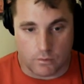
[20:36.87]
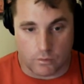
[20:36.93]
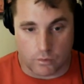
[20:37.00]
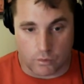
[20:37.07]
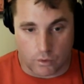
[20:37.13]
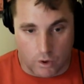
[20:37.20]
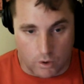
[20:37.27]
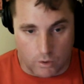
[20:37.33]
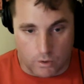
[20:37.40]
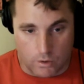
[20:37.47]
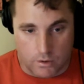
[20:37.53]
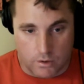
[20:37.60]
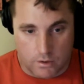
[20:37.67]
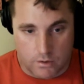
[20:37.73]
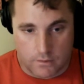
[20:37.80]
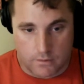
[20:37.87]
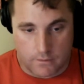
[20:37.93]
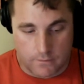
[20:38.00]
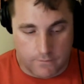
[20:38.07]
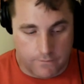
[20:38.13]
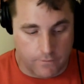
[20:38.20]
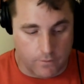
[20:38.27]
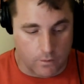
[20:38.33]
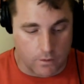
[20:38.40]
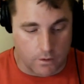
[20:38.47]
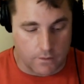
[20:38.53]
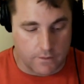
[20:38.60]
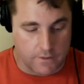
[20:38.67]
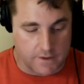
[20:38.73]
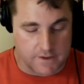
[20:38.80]
role
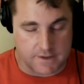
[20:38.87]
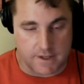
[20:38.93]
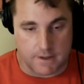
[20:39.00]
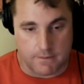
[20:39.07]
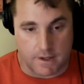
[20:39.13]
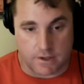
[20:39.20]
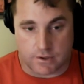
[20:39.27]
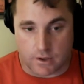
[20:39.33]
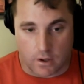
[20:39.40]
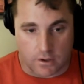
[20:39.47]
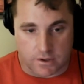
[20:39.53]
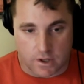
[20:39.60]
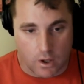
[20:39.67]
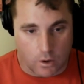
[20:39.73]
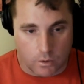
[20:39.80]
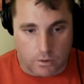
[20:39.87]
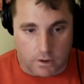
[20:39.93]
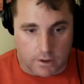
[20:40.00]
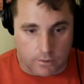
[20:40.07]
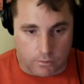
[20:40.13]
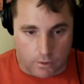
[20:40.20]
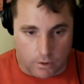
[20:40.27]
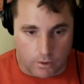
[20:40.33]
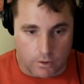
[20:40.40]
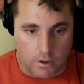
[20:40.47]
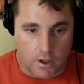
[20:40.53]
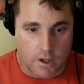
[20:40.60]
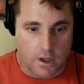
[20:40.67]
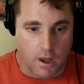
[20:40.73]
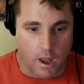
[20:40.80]
for this team, that Charles Oakley
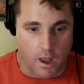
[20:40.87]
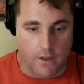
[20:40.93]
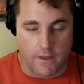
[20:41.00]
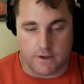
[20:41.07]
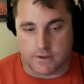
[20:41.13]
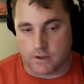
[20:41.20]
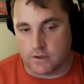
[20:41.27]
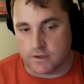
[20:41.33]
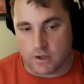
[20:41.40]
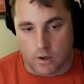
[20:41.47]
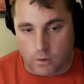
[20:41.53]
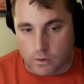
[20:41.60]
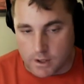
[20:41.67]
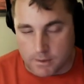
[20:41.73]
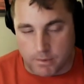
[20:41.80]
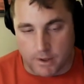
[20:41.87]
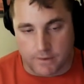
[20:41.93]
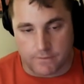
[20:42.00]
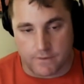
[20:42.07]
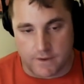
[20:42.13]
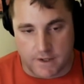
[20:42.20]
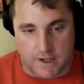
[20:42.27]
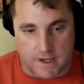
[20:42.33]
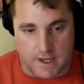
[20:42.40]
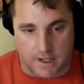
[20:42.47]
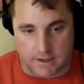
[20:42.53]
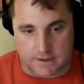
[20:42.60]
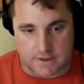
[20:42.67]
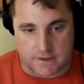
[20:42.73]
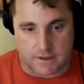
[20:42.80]
role that Charles Oakley played for the
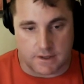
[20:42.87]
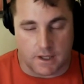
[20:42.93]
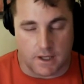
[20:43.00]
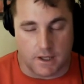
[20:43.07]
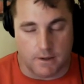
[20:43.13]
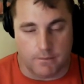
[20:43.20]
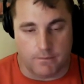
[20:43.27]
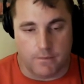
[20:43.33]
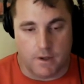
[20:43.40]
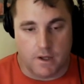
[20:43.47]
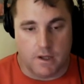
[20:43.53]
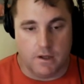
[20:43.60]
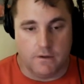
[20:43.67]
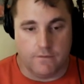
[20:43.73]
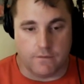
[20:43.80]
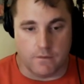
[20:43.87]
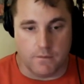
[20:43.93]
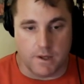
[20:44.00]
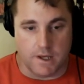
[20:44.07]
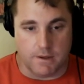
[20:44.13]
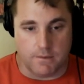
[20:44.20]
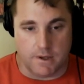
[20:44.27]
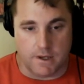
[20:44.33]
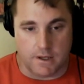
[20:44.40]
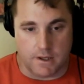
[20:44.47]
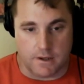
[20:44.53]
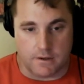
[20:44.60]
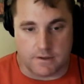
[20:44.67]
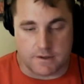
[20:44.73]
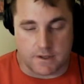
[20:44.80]
Knicks for many, many
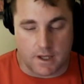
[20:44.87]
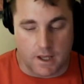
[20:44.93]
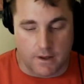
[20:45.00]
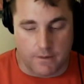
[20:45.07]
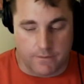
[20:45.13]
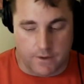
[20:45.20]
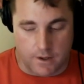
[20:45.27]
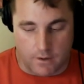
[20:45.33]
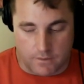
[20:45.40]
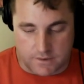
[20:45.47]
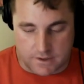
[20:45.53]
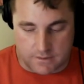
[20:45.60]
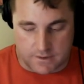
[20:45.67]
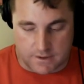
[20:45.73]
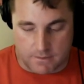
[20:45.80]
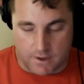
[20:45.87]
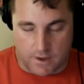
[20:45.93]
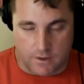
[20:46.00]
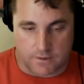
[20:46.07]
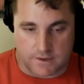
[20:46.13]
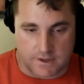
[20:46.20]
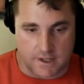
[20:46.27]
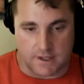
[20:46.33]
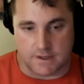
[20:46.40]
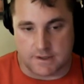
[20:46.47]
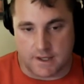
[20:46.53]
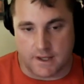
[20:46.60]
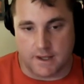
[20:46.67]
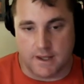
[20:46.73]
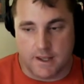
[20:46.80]
years. Some of those
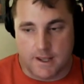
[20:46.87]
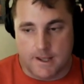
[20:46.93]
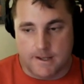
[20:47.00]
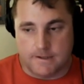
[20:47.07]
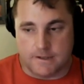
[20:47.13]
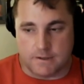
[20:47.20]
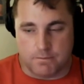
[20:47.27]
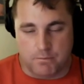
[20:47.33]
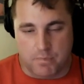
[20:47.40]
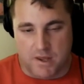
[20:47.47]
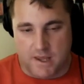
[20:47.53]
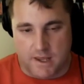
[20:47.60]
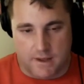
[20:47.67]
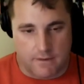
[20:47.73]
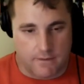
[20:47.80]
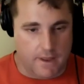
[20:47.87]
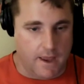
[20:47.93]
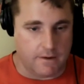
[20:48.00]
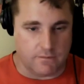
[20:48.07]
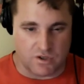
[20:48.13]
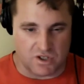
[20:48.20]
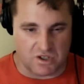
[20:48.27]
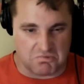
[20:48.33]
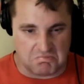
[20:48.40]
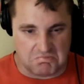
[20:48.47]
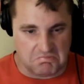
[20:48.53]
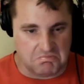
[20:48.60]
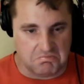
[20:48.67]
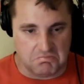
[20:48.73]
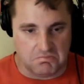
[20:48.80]
things, like just being that, just
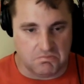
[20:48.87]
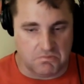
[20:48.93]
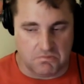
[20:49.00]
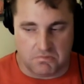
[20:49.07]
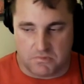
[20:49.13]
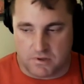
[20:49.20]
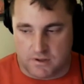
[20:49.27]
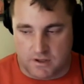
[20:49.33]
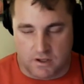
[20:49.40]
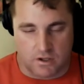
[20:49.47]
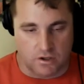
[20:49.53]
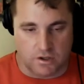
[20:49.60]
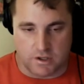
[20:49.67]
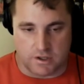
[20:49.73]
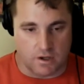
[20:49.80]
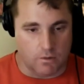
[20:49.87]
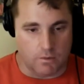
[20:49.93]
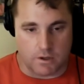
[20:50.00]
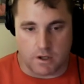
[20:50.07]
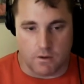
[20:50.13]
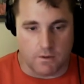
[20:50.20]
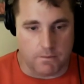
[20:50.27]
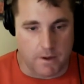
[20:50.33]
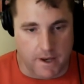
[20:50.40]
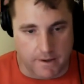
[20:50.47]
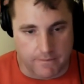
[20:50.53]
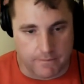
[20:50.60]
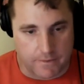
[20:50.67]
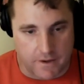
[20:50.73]
you just don't want to go in the paint.